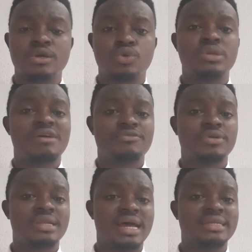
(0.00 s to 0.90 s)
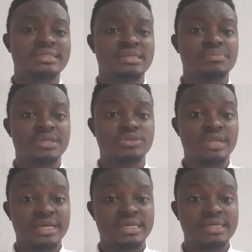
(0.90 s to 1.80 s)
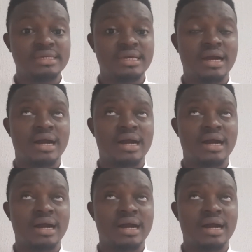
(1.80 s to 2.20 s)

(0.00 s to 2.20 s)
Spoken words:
afford land in Ibeju-Lekki.